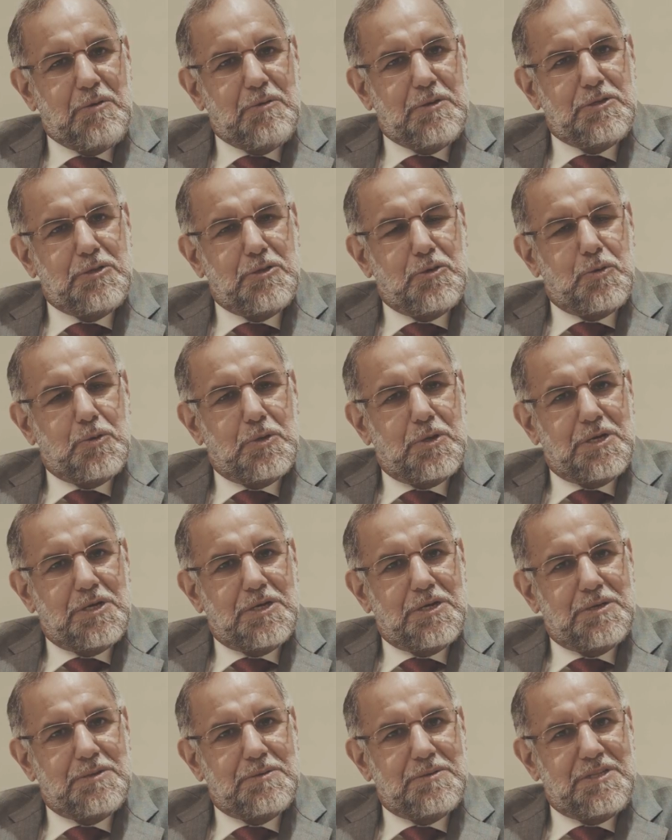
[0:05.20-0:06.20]
But you
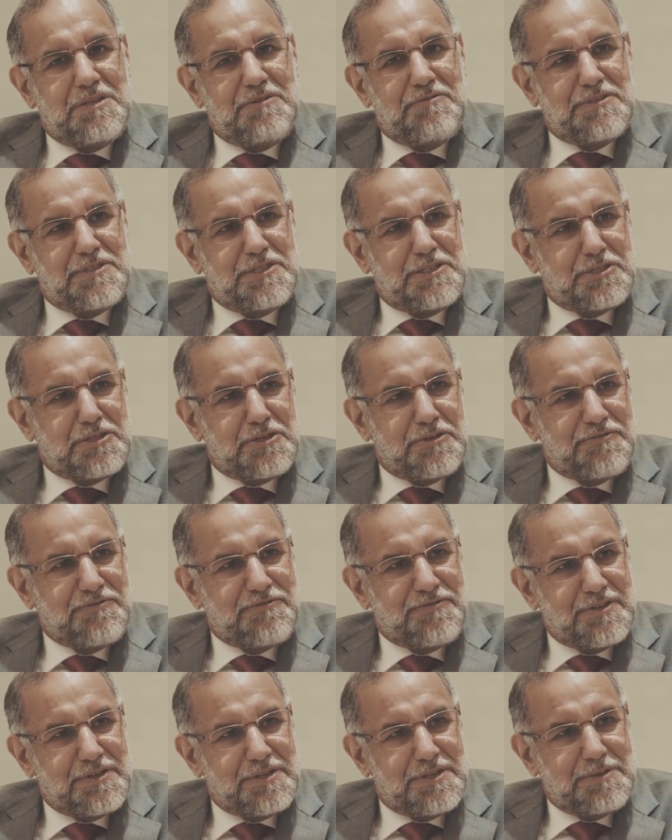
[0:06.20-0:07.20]
know, the visit
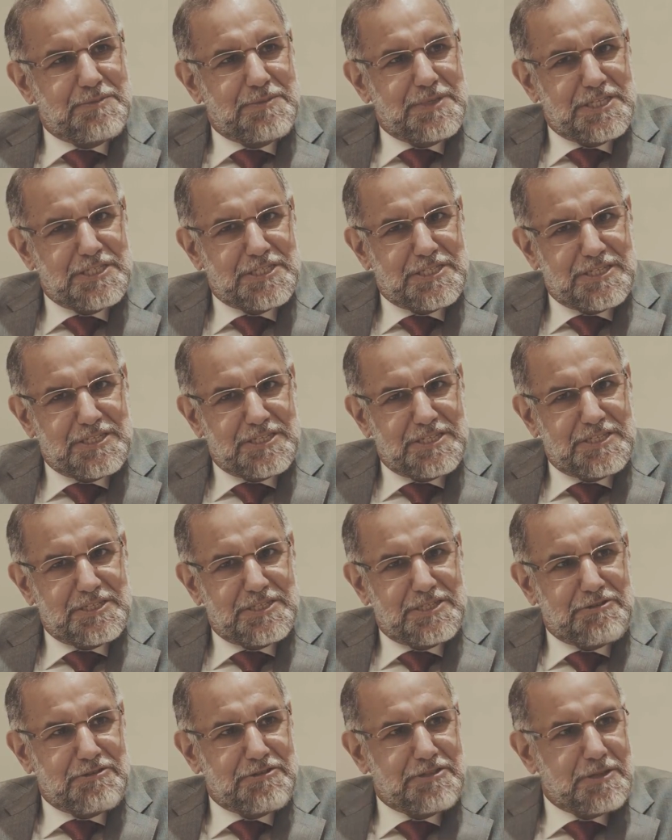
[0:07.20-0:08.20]
of Minister
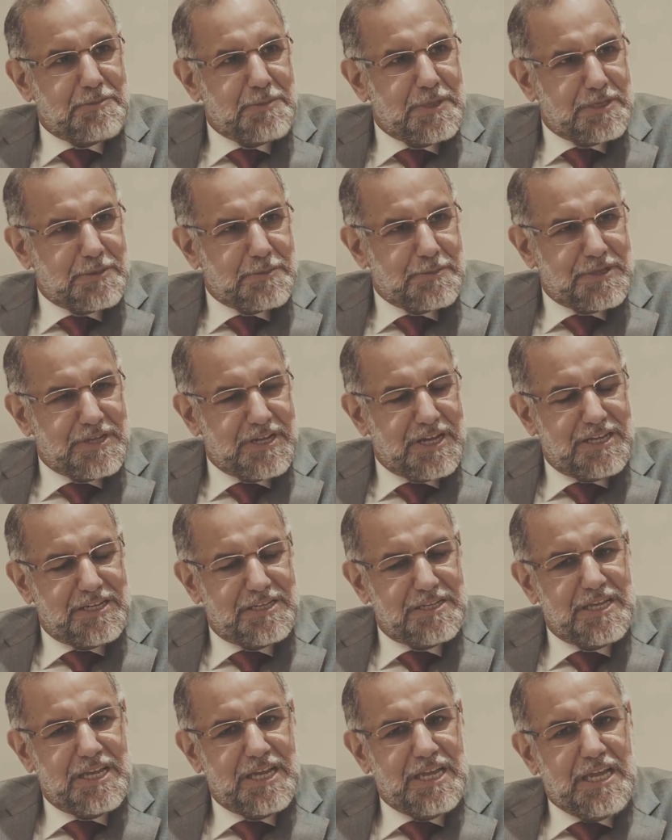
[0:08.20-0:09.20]
Shri Dharmendra
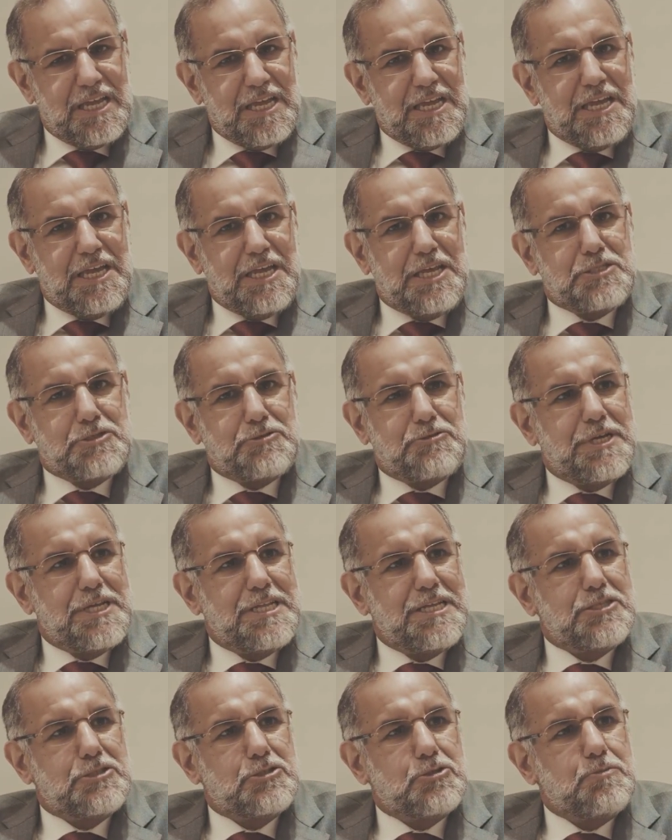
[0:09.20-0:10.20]
Pradhan is
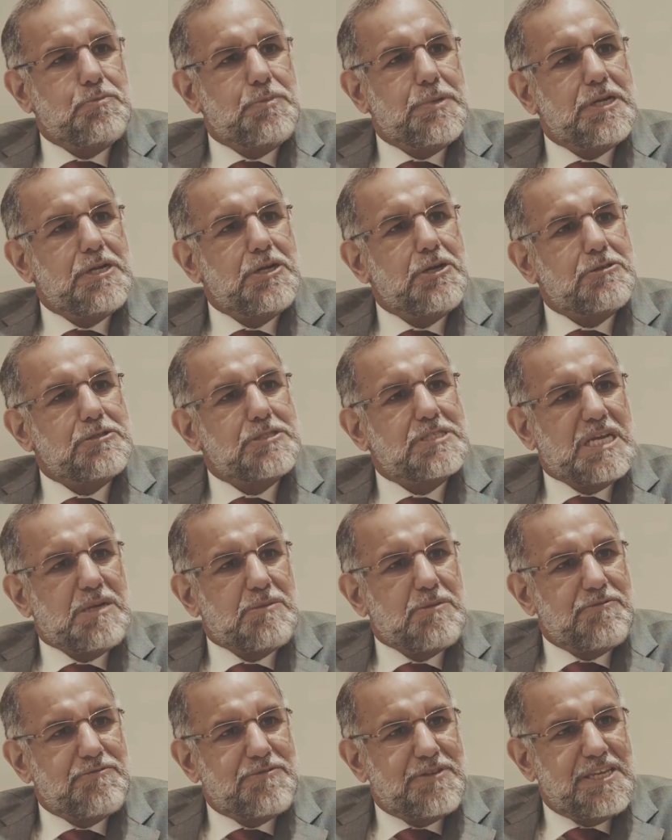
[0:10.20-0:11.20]
really to build on
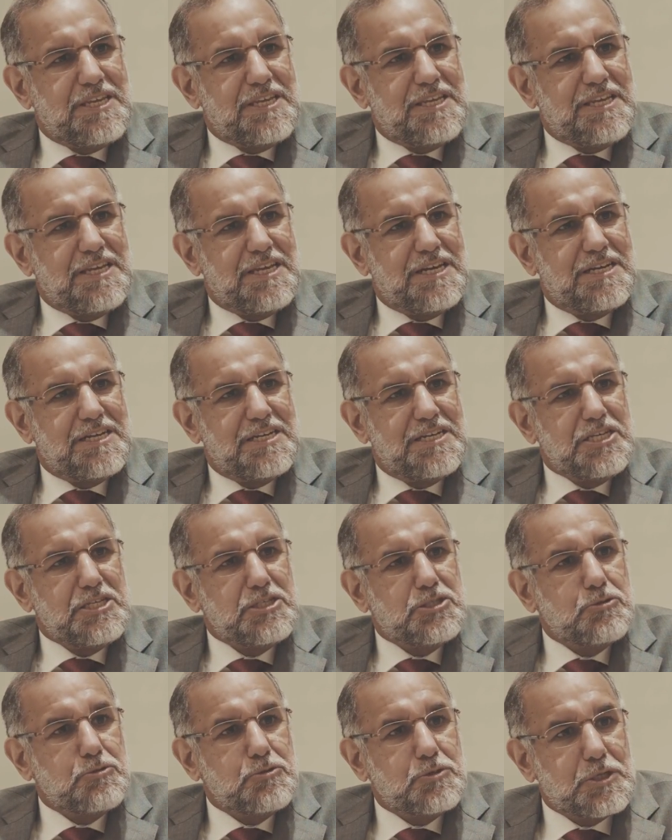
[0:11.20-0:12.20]
some of the
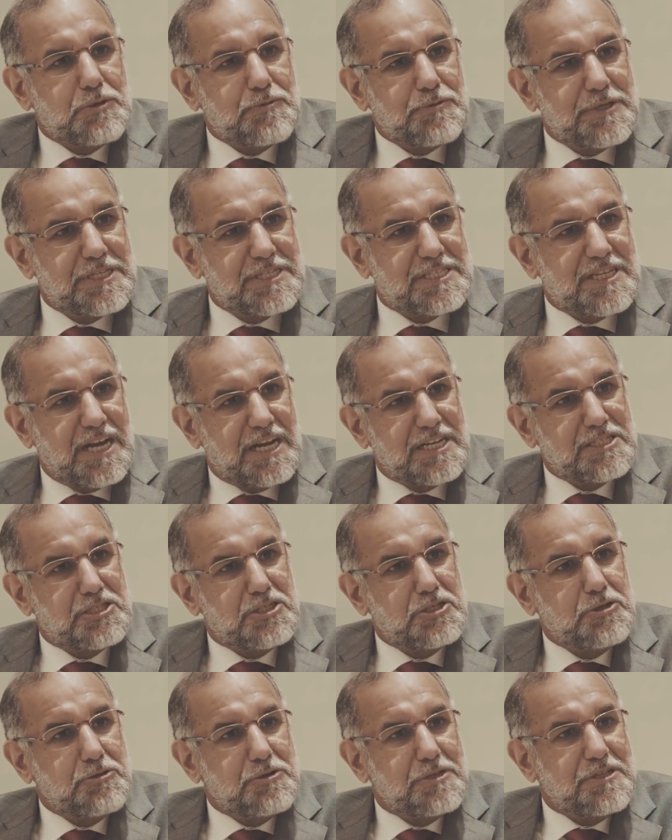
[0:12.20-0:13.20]
issues that were
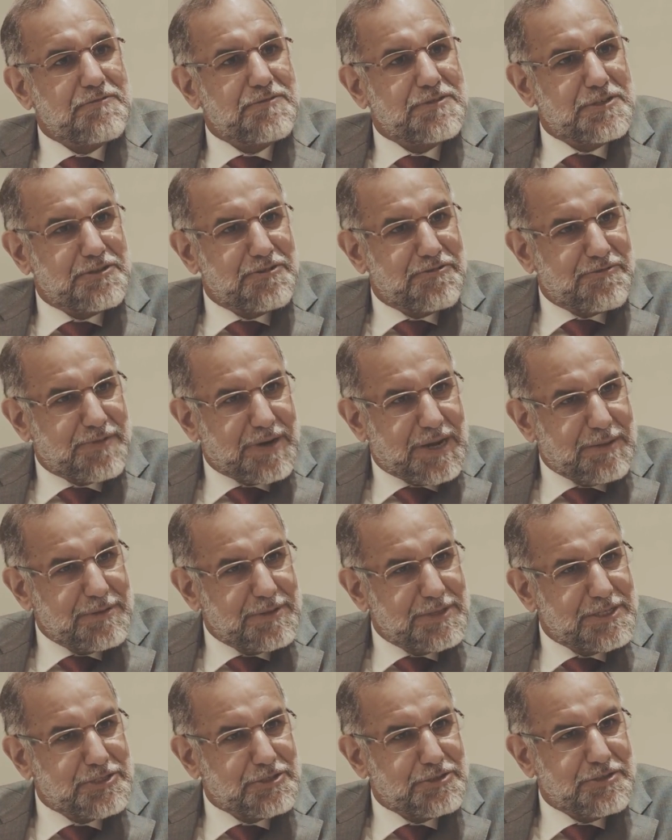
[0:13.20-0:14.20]
discussed during the visit of Prime
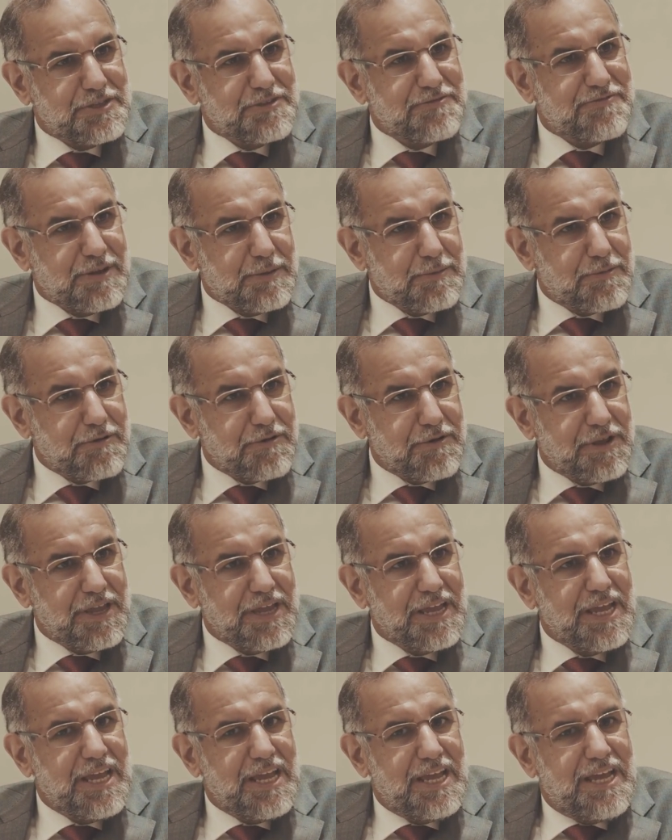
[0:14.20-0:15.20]
Minister in February
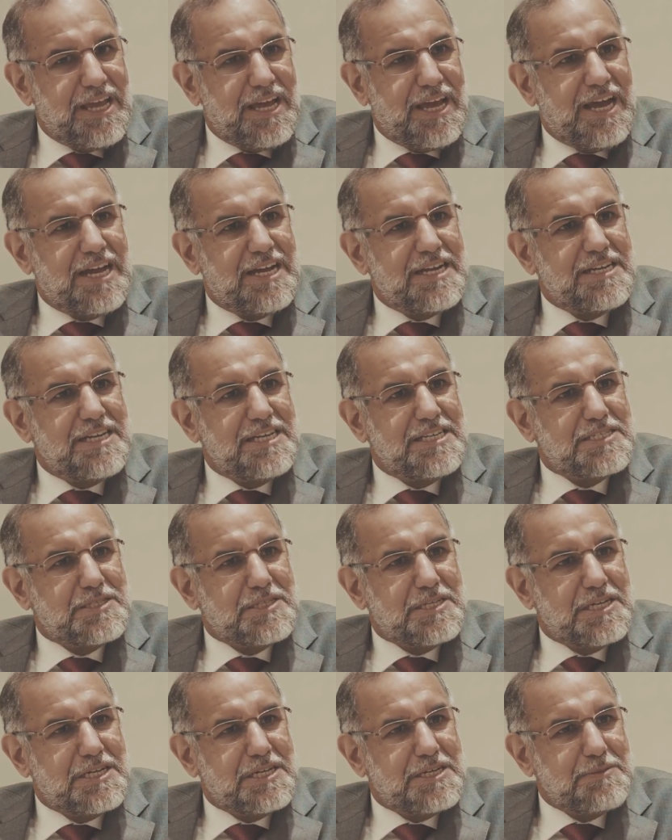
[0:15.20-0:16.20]
and
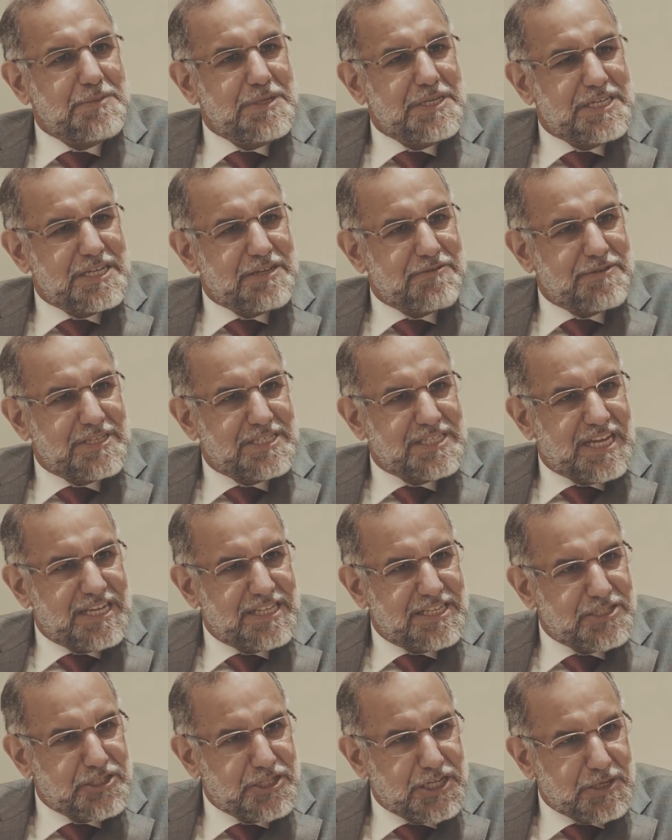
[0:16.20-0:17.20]
his meeting with His
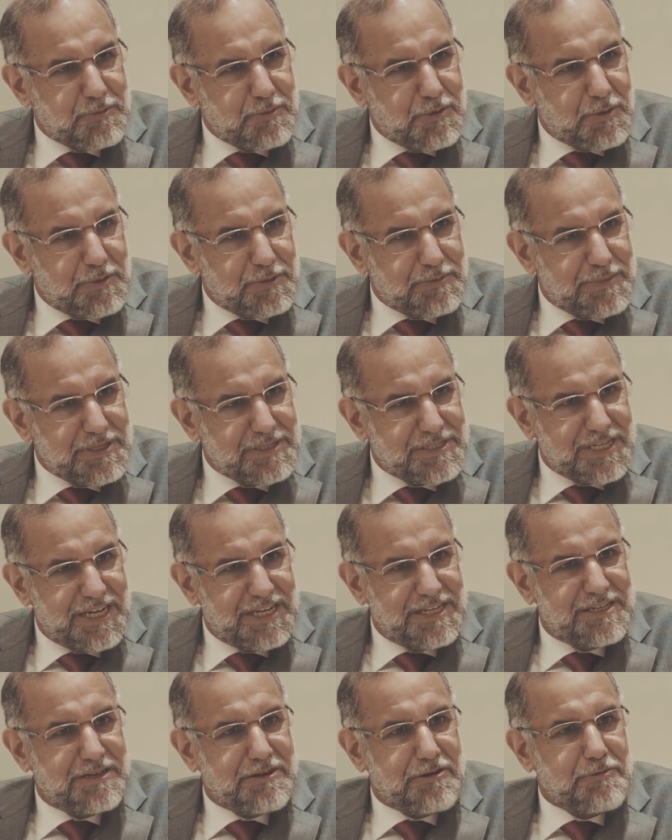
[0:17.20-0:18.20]
Highness Sheikh Mohammed bin
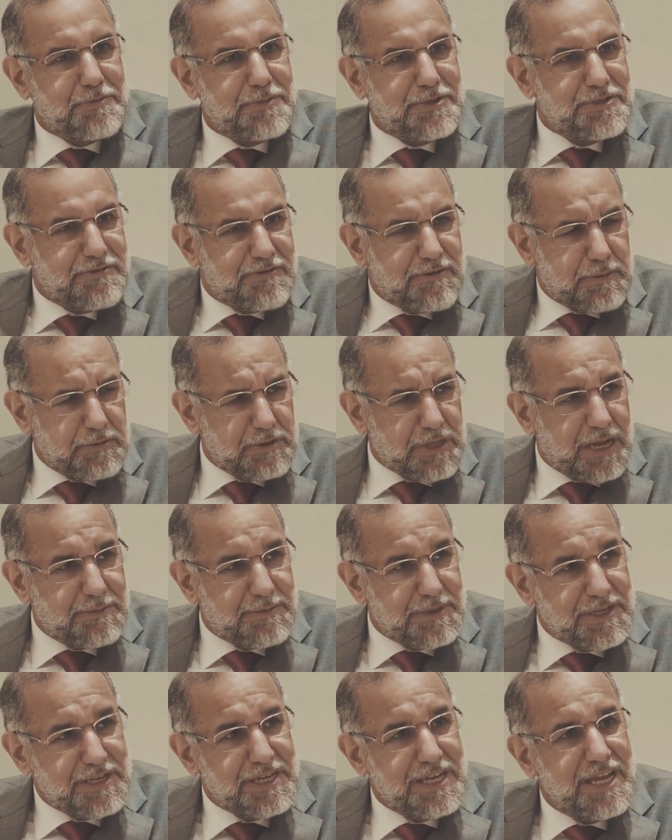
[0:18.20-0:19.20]
Zayed, Crown Prince of Abu
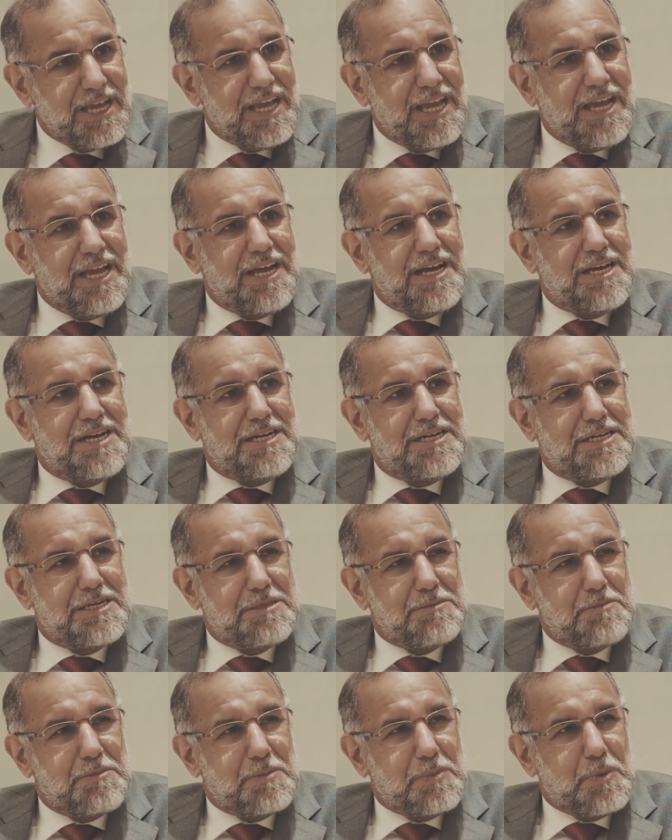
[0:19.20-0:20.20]

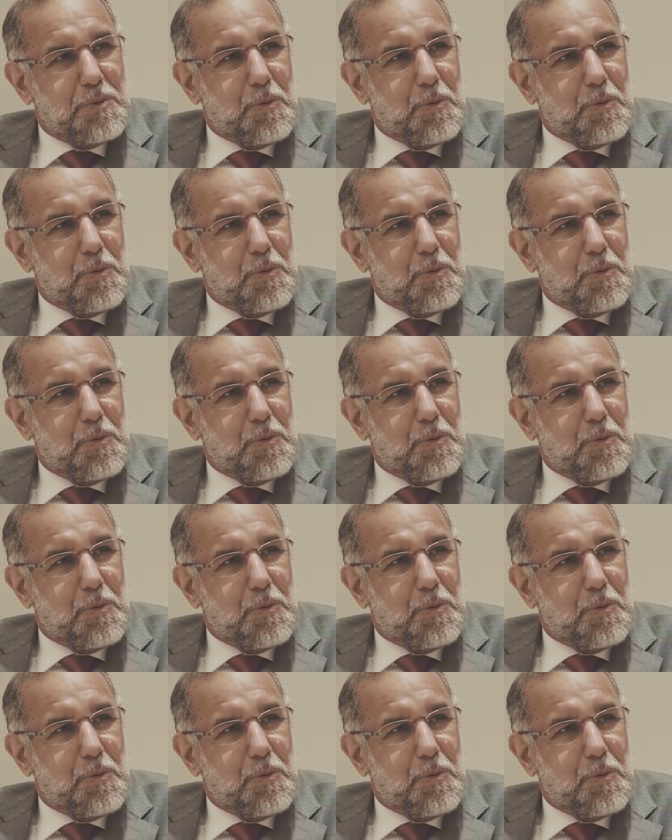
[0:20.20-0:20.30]
Dhabi.